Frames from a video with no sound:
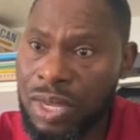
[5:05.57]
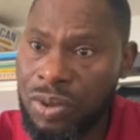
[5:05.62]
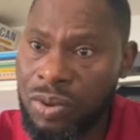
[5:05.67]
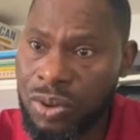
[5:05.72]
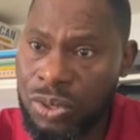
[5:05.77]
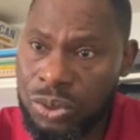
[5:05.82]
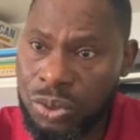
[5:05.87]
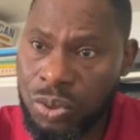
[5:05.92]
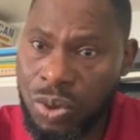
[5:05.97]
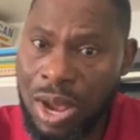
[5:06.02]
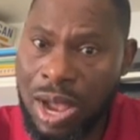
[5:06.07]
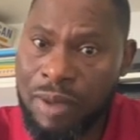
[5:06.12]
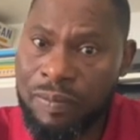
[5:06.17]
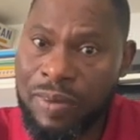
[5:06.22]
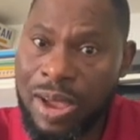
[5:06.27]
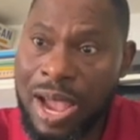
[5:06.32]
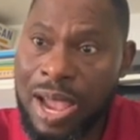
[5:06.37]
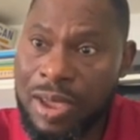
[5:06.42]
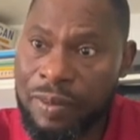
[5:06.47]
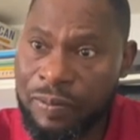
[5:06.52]
you also
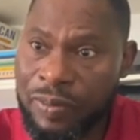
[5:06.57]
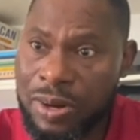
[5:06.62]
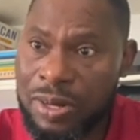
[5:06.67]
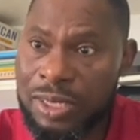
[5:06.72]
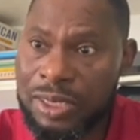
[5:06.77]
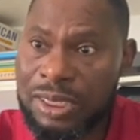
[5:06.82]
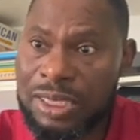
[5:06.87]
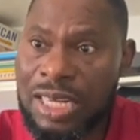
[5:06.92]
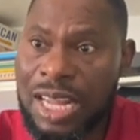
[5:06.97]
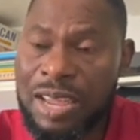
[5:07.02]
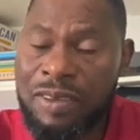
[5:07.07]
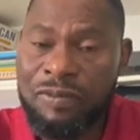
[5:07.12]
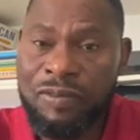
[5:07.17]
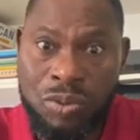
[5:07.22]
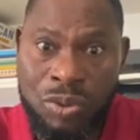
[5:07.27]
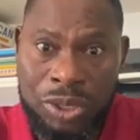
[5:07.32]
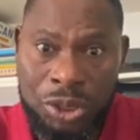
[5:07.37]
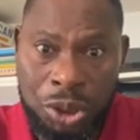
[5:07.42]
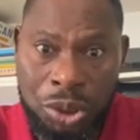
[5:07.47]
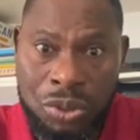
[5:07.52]
have IFRS 9
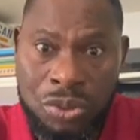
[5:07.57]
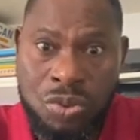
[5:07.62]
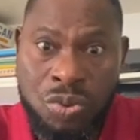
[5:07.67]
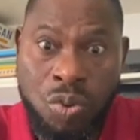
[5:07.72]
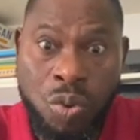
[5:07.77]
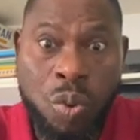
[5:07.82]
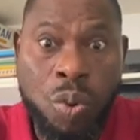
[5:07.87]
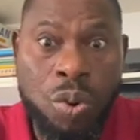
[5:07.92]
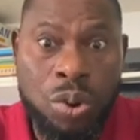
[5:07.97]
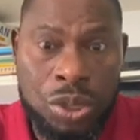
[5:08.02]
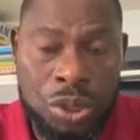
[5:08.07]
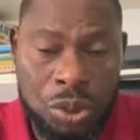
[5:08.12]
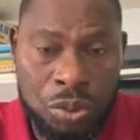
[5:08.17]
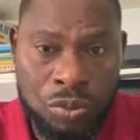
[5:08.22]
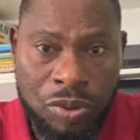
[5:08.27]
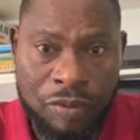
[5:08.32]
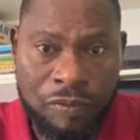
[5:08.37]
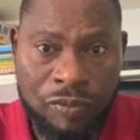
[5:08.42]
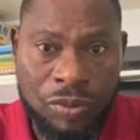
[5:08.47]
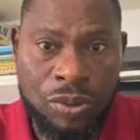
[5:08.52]
valuation rules
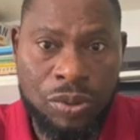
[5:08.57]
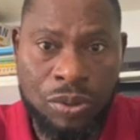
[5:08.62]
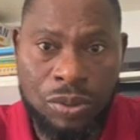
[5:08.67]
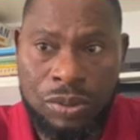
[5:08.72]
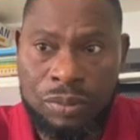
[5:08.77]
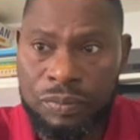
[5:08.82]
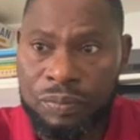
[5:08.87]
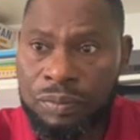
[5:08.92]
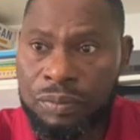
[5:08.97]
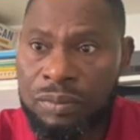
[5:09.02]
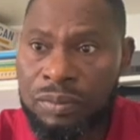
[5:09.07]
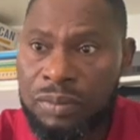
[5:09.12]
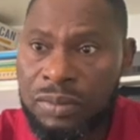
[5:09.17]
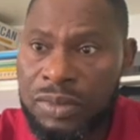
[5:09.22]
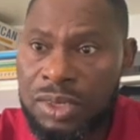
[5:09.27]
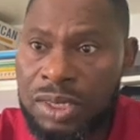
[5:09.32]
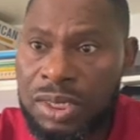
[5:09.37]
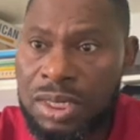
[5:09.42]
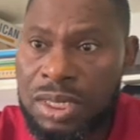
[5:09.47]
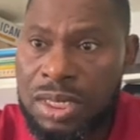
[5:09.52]
we follow.
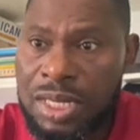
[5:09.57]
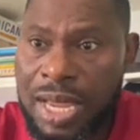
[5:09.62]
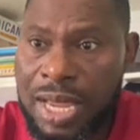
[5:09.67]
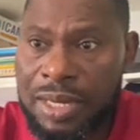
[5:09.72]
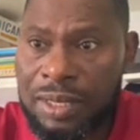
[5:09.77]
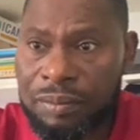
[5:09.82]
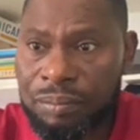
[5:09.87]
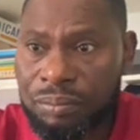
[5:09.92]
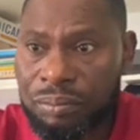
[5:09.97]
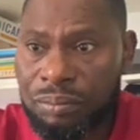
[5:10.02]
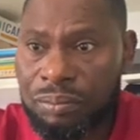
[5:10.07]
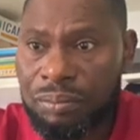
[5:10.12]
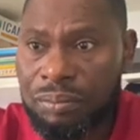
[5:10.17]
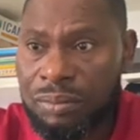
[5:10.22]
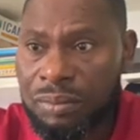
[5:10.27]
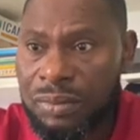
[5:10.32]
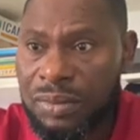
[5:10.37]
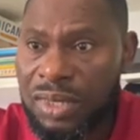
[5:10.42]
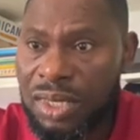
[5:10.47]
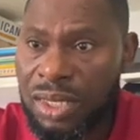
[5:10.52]
Then
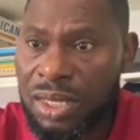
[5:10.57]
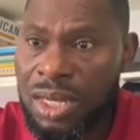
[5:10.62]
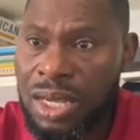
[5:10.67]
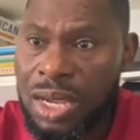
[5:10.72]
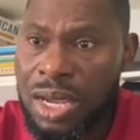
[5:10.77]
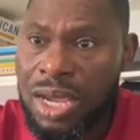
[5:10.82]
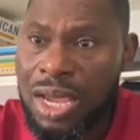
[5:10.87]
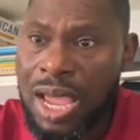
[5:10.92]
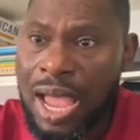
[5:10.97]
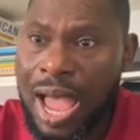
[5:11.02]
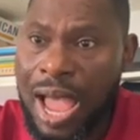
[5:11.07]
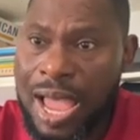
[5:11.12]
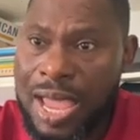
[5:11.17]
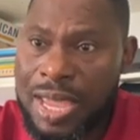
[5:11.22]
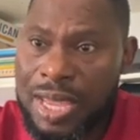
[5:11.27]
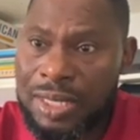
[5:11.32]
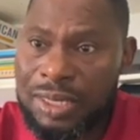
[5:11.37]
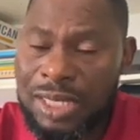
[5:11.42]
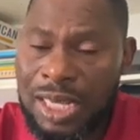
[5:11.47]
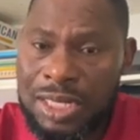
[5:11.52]

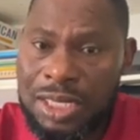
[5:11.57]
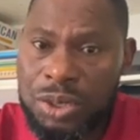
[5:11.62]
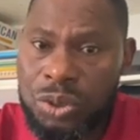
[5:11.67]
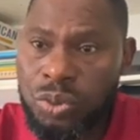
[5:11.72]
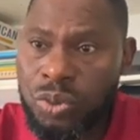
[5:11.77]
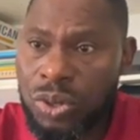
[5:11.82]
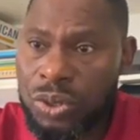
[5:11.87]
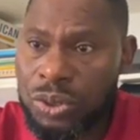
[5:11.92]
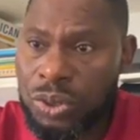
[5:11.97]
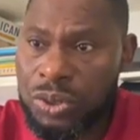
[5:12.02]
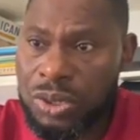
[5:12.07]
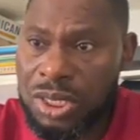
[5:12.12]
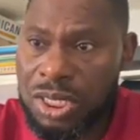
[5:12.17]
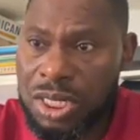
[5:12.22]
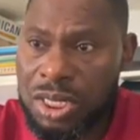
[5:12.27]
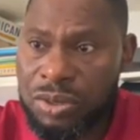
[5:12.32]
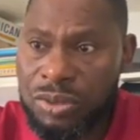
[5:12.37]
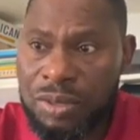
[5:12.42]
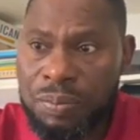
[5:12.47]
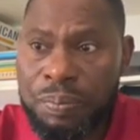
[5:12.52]
IAS 32 also
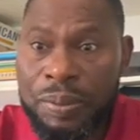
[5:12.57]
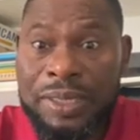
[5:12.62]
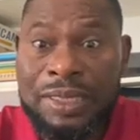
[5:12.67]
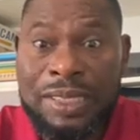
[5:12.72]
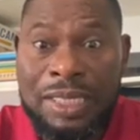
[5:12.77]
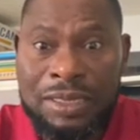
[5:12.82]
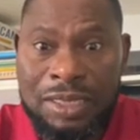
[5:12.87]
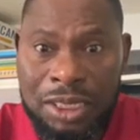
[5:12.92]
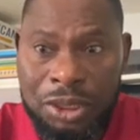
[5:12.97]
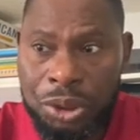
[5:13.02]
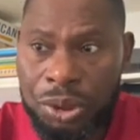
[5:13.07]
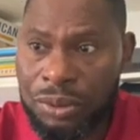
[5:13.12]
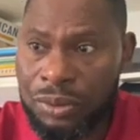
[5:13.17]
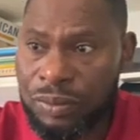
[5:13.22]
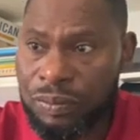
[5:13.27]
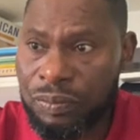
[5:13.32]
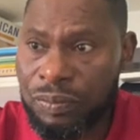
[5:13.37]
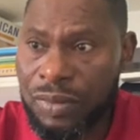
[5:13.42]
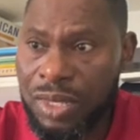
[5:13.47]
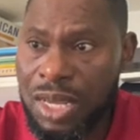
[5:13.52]
deals with presentation.
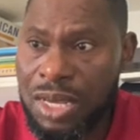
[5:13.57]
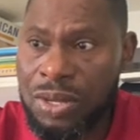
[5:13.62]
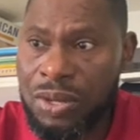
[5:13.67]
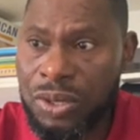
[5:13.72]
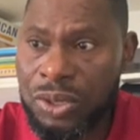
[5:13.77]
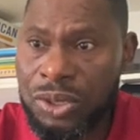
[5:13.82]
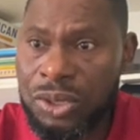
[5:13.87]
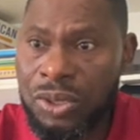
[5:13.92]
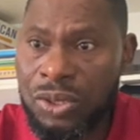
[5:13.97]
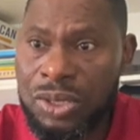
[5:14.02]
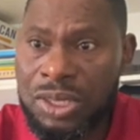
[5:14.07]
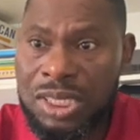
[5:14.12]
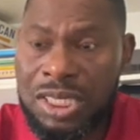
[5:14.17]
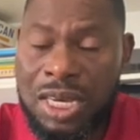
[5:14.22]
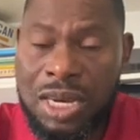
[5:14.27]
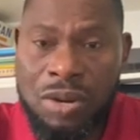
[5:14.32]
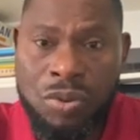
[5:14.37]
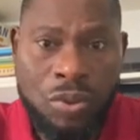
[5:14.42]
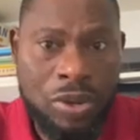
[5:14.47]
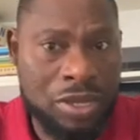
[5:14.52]
It does not
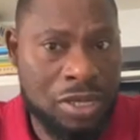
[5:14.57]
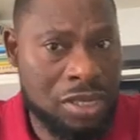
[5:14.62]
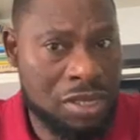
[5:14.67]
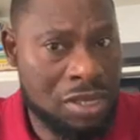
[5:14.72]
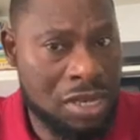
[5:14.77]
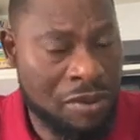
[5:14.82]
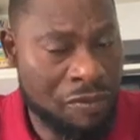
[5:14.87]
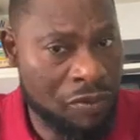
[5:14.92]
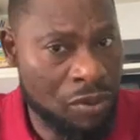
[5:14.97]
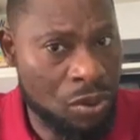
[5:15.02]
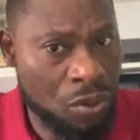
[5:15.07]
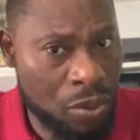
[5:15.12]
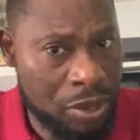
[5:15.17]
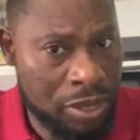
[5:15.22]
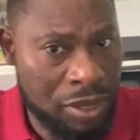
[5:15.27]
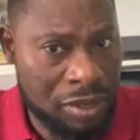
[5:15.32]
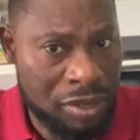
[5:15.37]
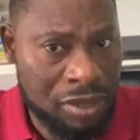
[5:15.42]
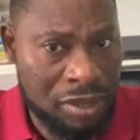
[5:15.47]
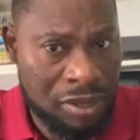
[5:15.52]
deal with the
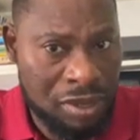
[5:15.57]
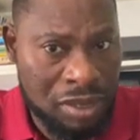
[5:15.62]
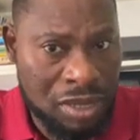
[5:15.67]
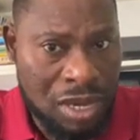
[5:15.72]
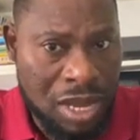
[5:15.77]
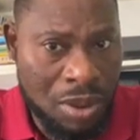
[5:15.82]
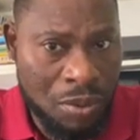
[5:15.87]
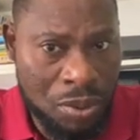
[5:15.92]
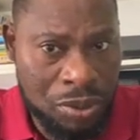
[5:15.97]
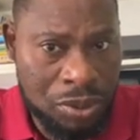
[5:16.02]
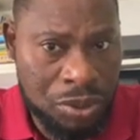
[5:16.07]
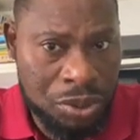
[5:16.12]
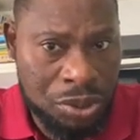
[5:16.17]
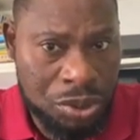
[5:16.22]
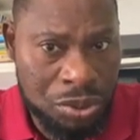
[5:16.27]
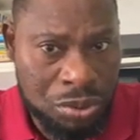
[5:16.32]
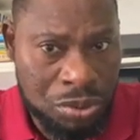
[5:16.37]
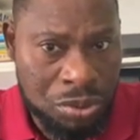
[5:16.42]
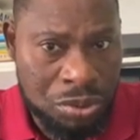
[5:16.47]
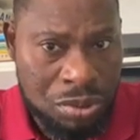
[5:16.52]
following. I want
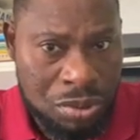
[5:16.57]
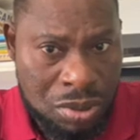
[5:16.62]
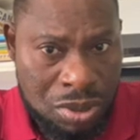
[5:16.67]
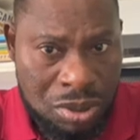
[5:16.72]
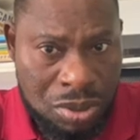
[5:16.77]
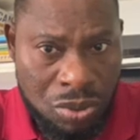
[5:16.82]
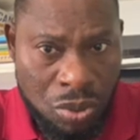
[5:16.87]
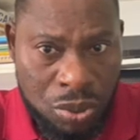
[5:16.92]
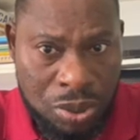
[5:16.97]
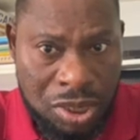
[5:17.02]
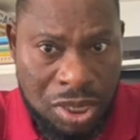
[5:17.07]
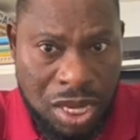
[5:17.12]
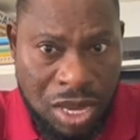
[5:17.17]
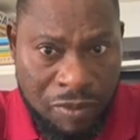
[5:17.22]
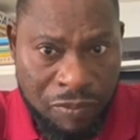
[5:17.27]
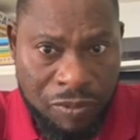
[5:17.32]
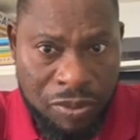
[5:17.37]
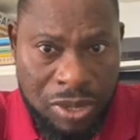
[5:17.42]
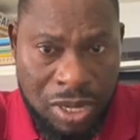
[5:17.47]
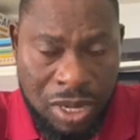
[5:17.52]
us to note
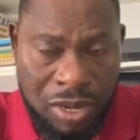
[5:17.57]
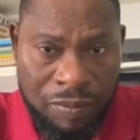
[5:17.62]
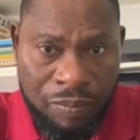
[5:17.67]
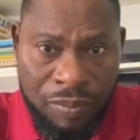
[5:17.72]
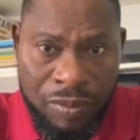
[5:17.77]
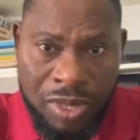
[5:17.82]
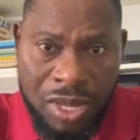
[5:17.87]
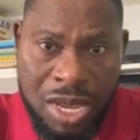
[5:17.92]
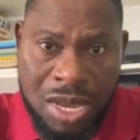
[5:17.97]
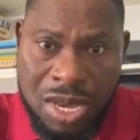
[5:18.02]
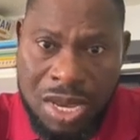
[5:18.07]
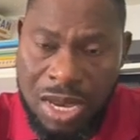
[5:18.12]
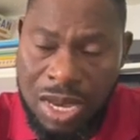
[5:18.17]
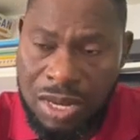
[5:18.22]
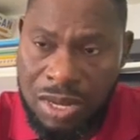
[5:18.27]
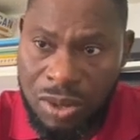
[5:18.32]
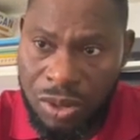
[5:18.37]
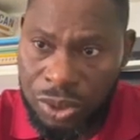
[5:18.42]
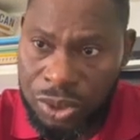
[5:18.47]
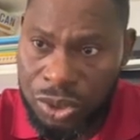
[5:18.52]
carefully.
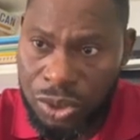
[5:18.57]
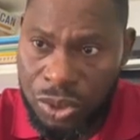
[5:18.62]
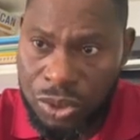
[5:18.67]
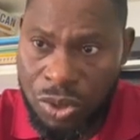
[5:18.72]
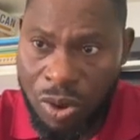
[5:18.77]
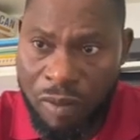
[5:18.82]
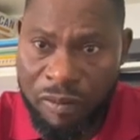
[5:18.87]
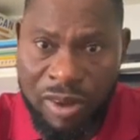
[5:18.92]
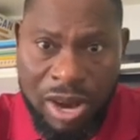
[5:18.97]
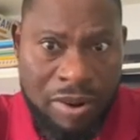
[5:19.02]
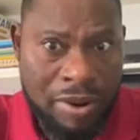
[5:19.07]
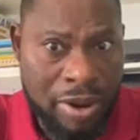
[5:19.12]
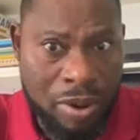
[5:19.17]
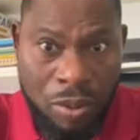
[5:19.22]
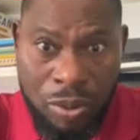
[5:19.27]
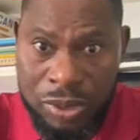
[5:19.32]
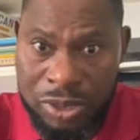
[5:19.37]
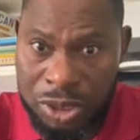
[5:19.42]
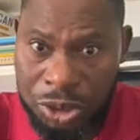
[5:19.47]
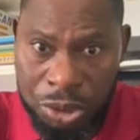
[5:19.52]
It does not cover
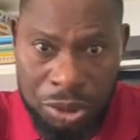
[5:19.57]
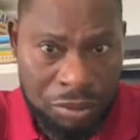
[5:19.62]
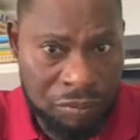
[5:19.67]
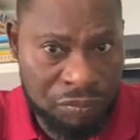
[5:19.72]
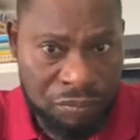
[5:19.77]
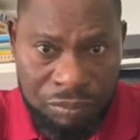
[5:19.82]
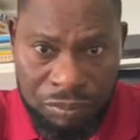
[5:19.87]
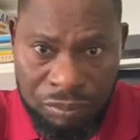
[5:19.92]
recognition.